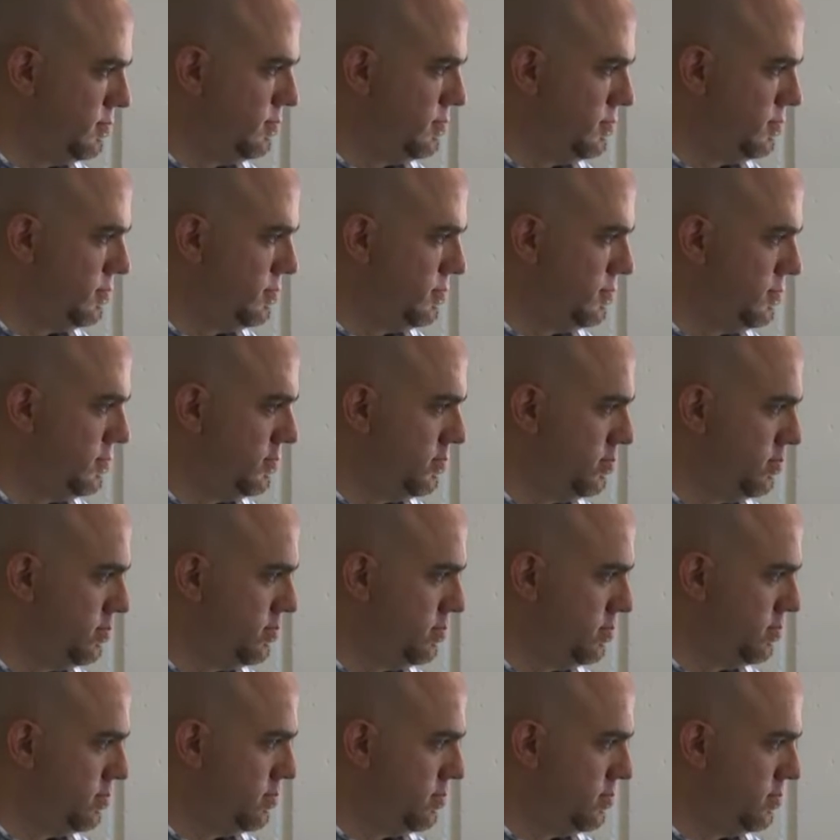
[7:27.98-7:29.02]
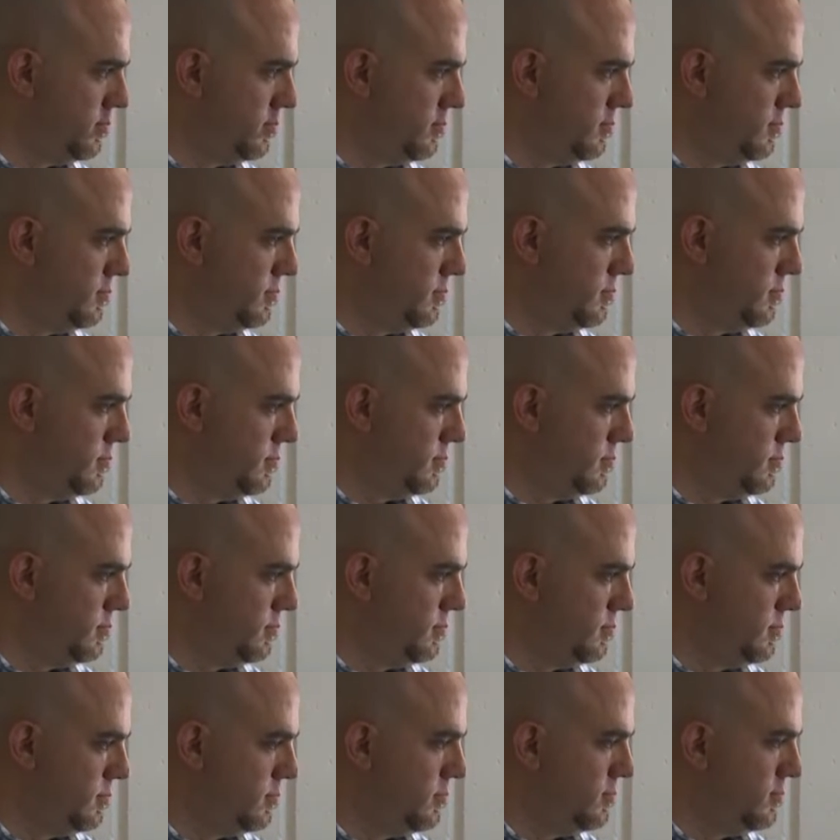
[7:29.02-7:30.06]

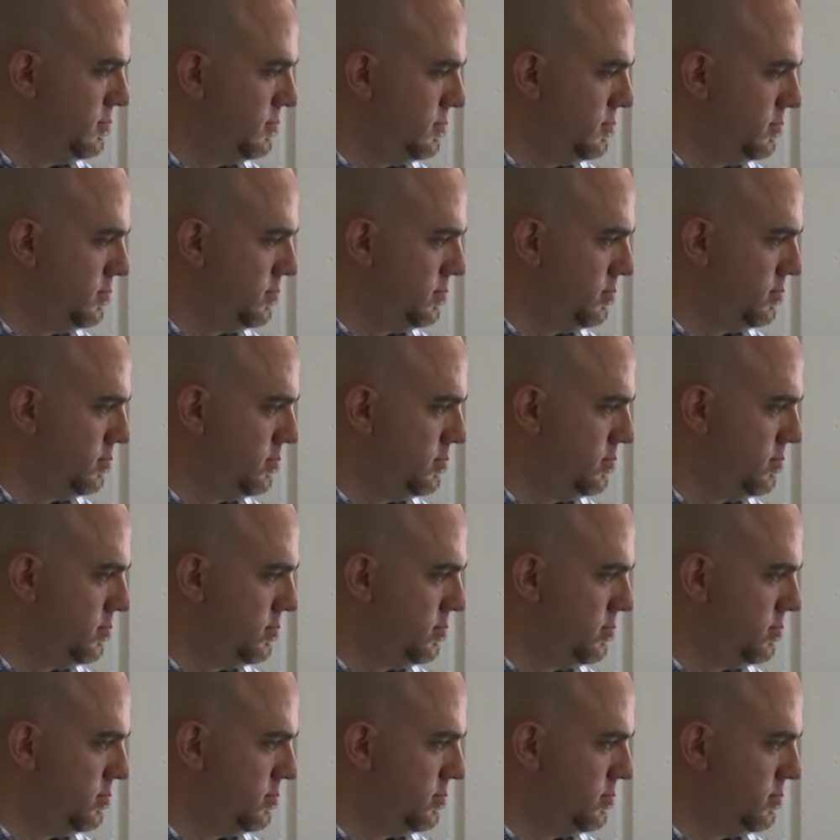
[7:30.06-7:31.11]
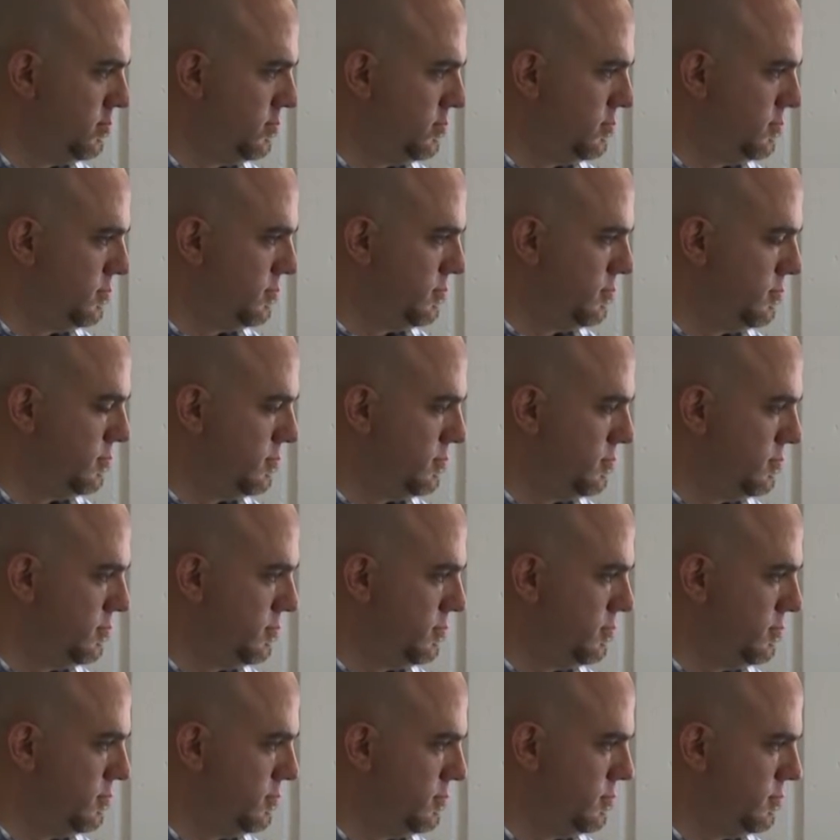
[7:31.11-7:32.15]

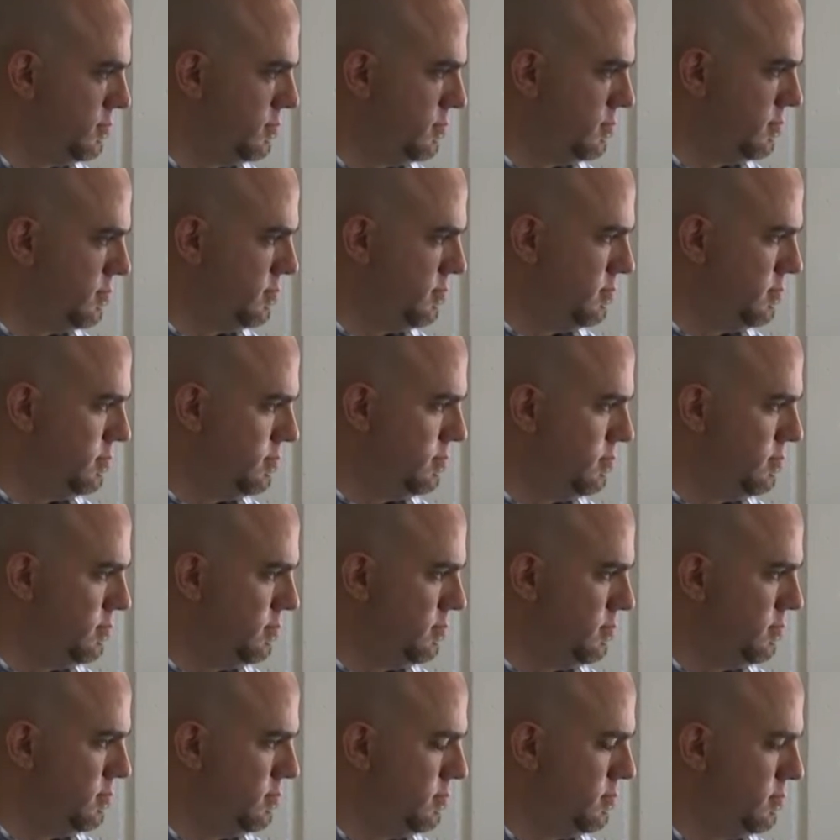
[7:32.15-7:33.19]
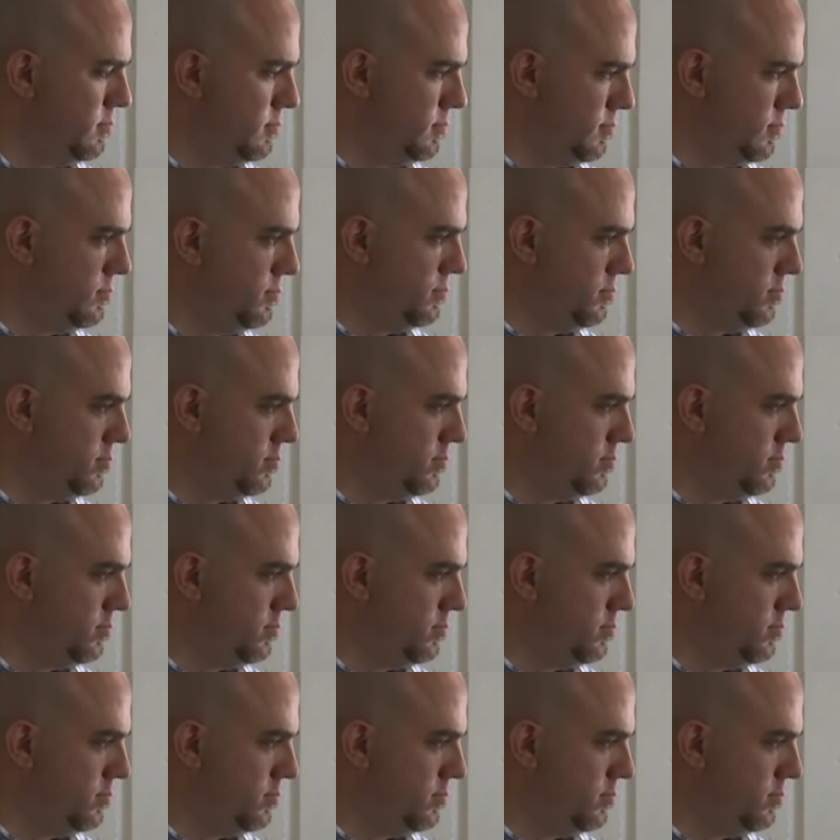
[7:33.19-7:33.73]
[no speech]